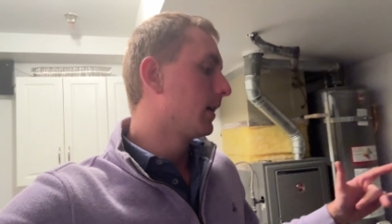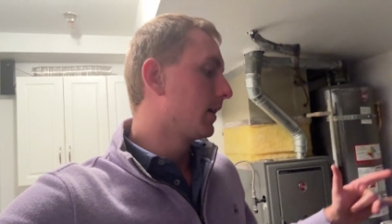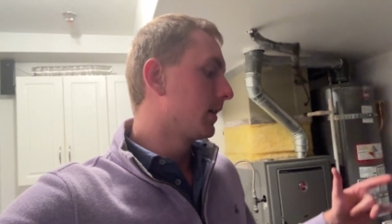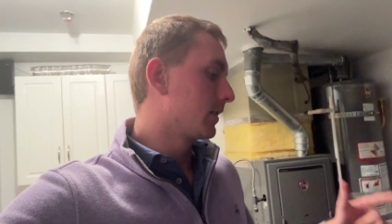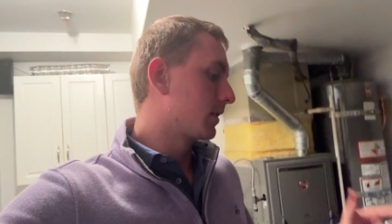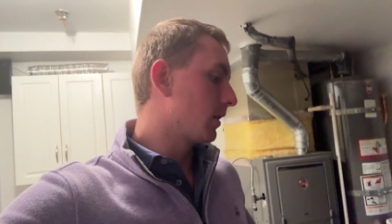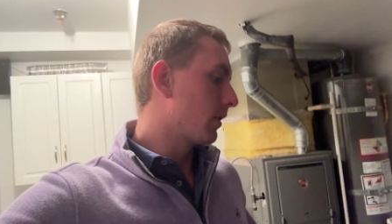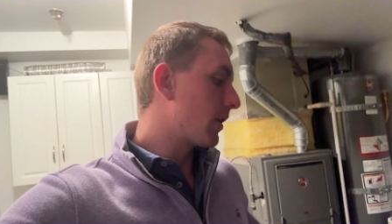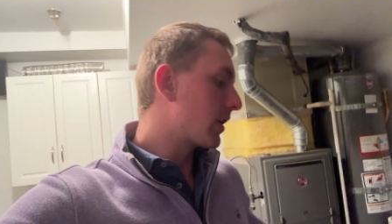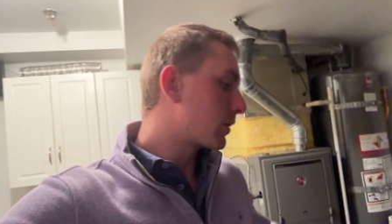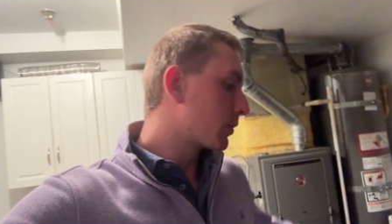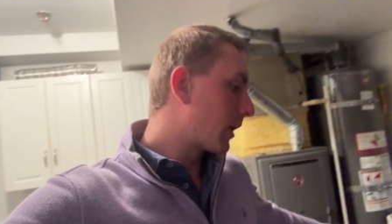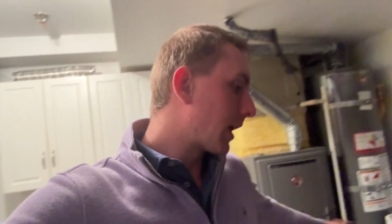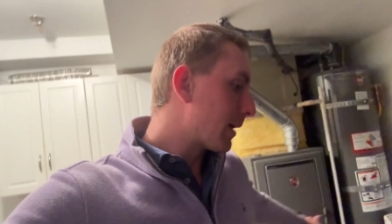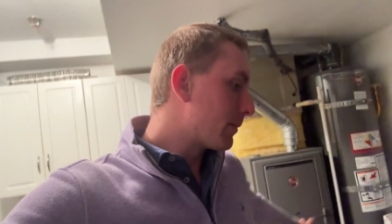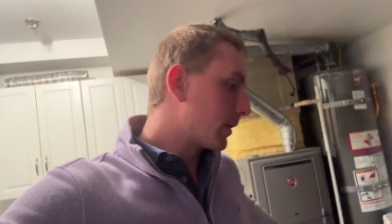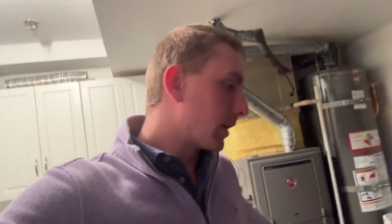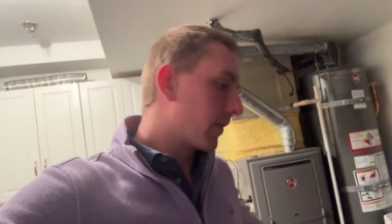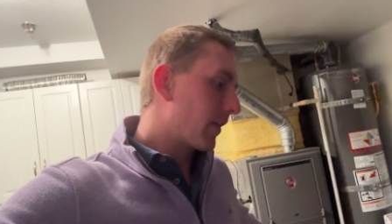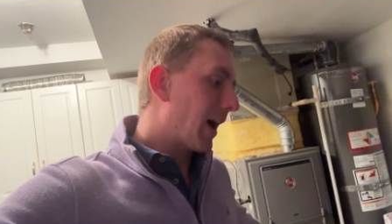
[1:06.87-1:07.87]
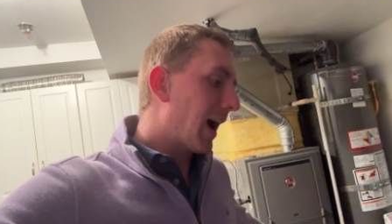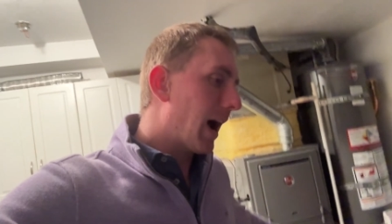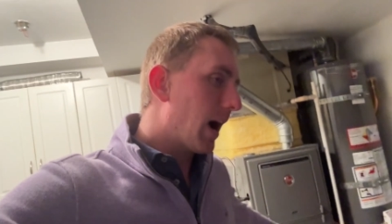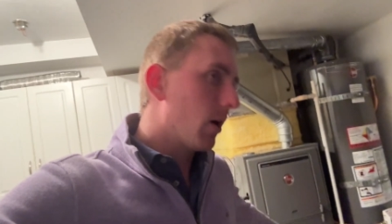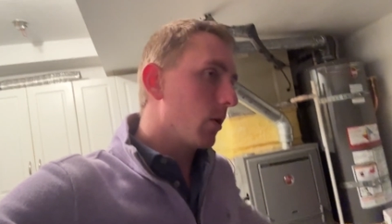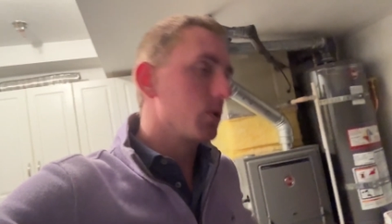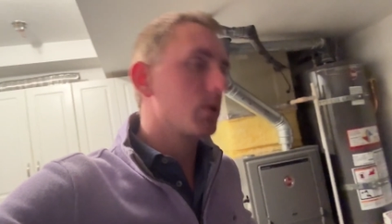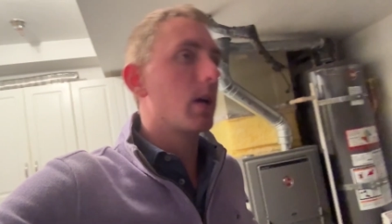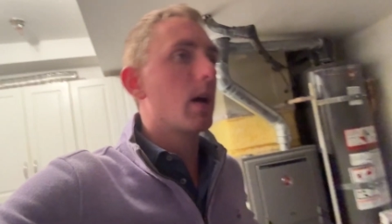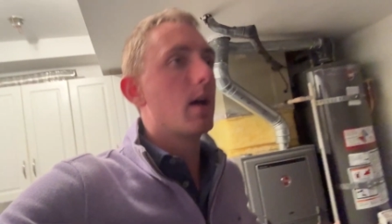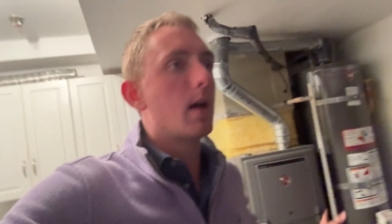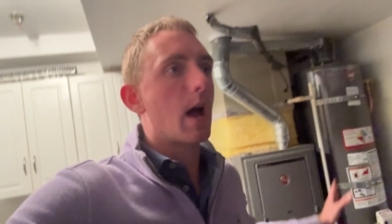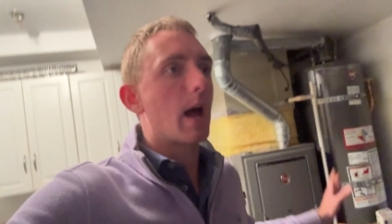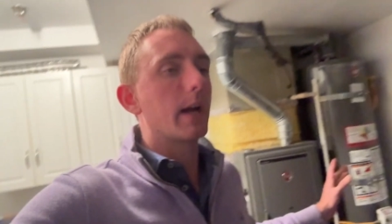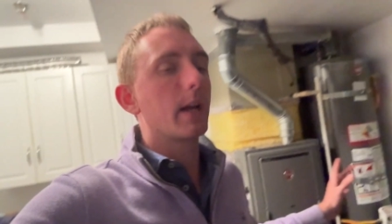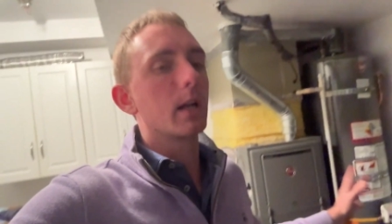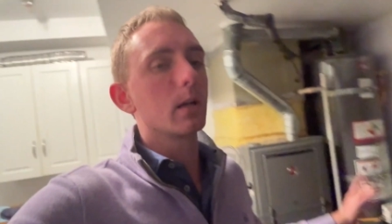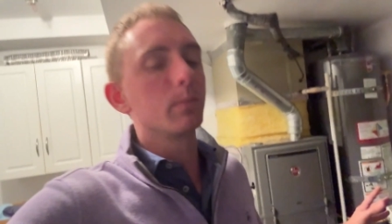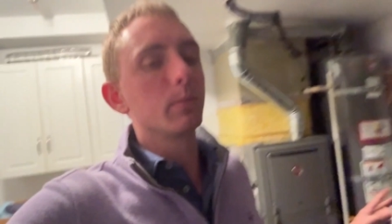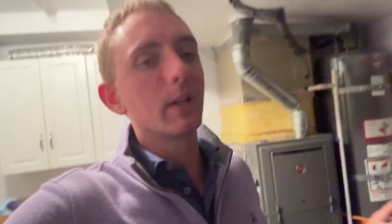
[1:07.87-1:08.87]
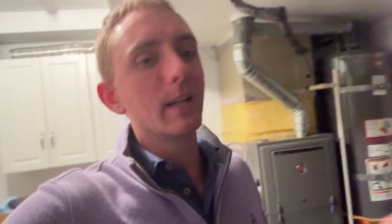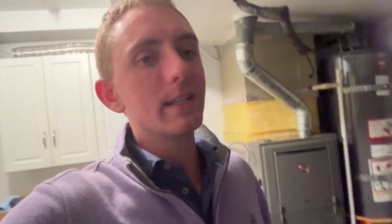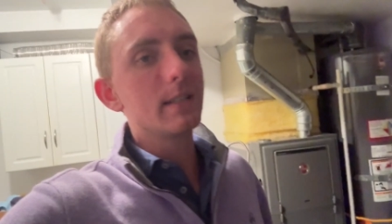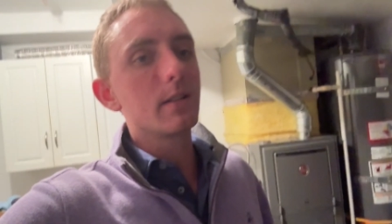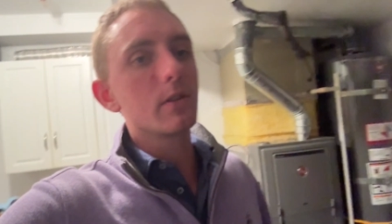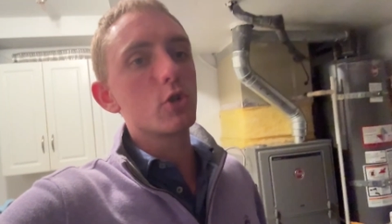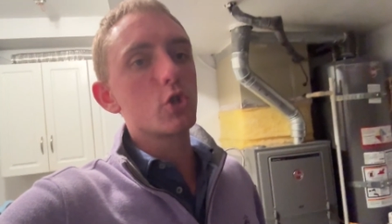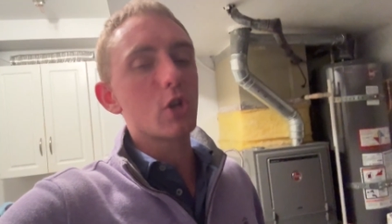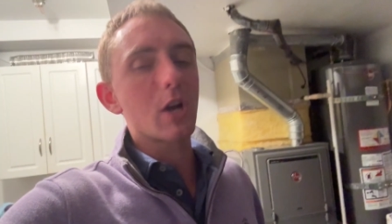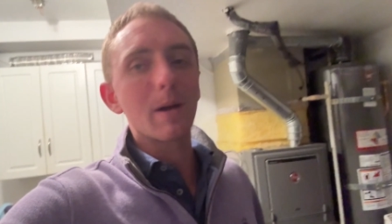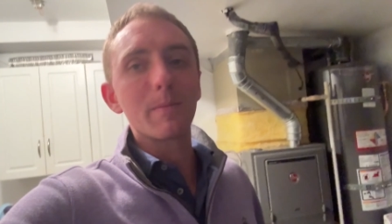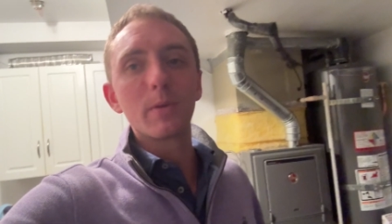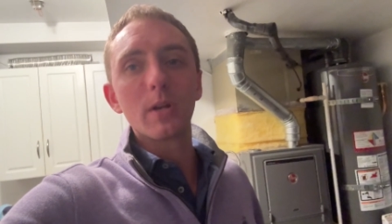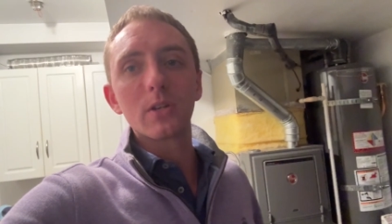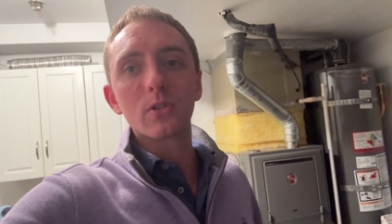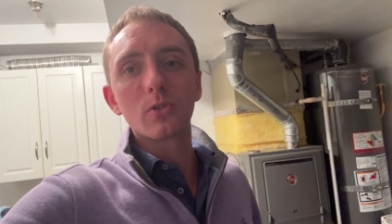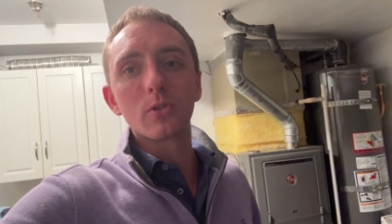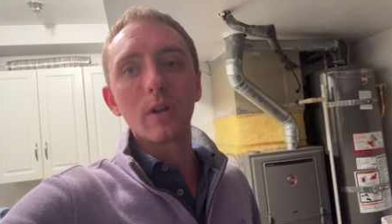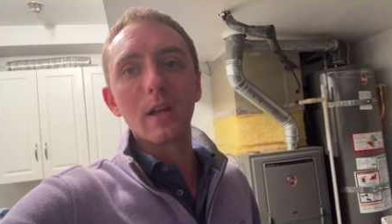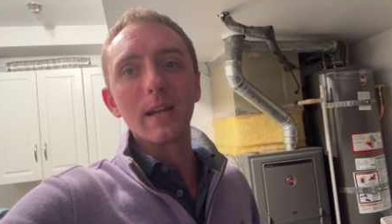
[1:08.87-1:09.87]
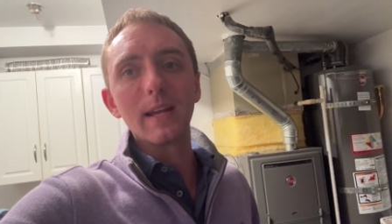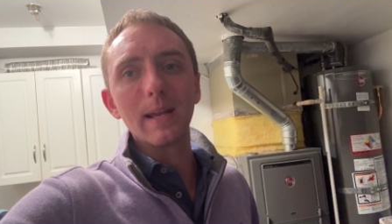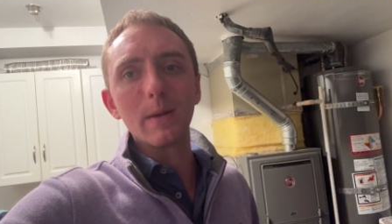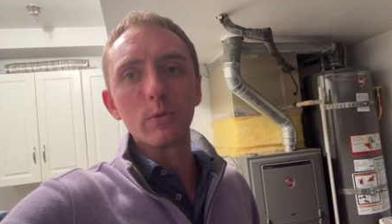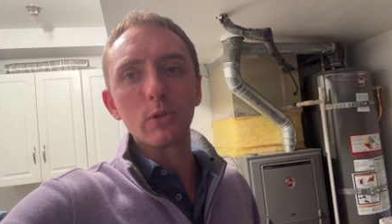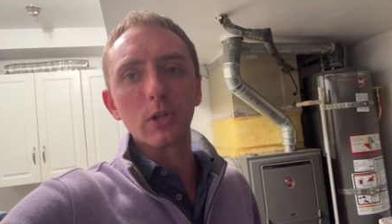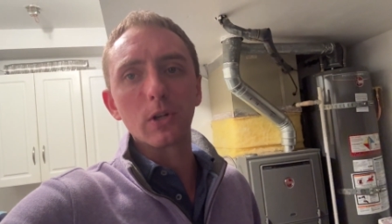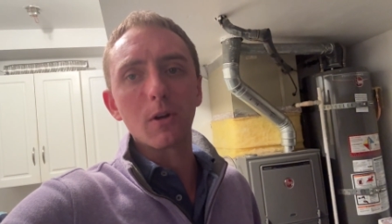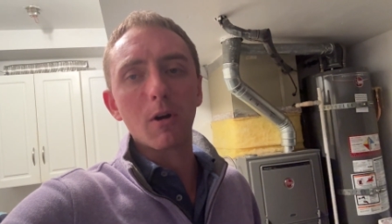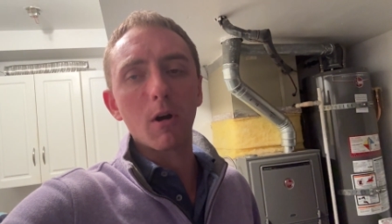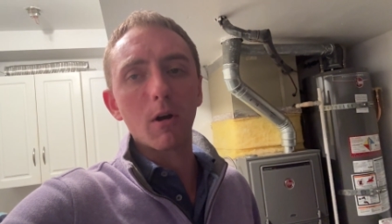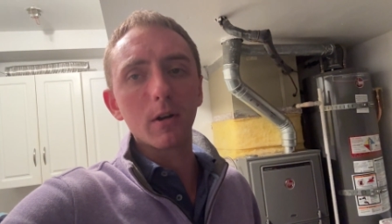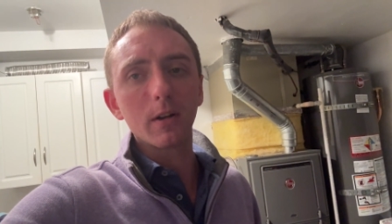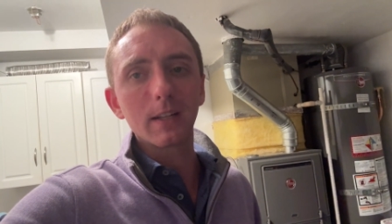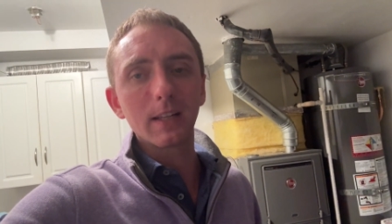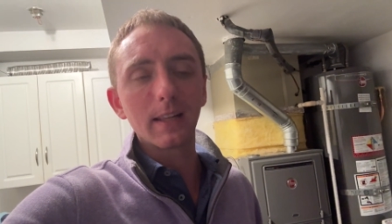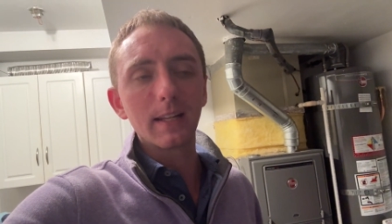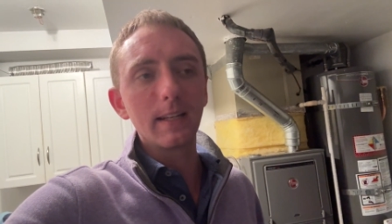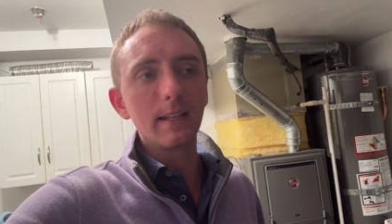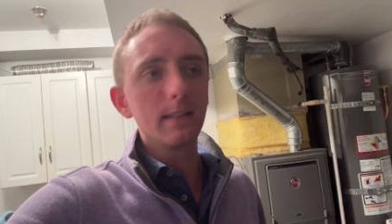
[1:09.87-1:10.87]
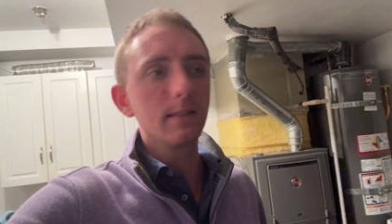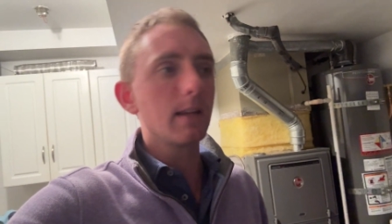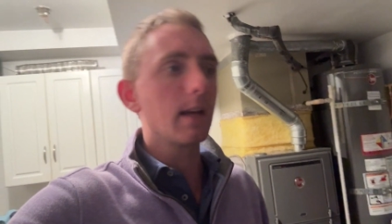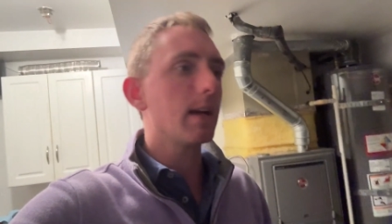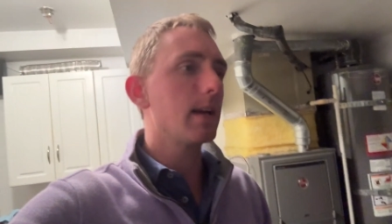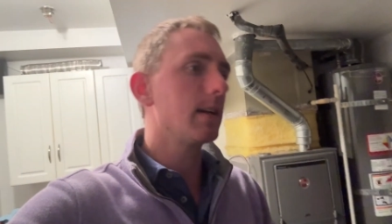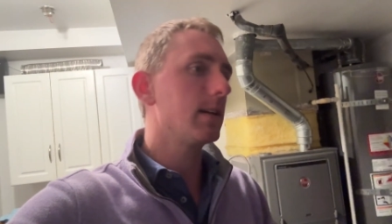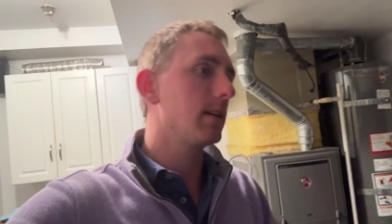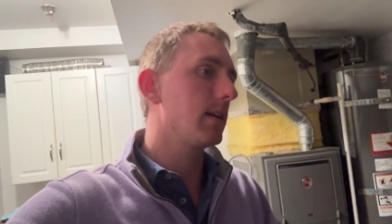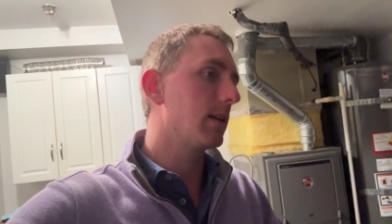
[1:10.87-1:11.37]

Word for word: So that's what happened at the house. I got up late to the shop yesterday. It was a car cleaning day.